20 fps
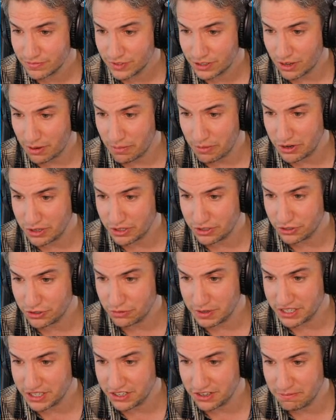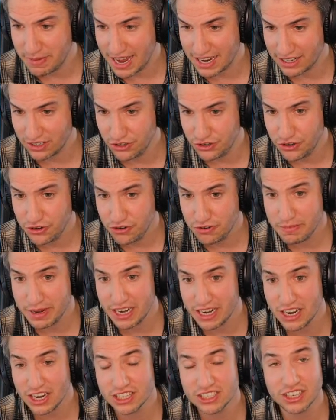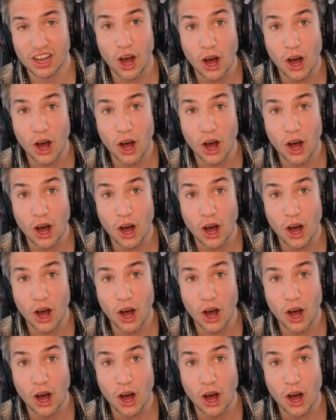So I'm going to switch it back to new because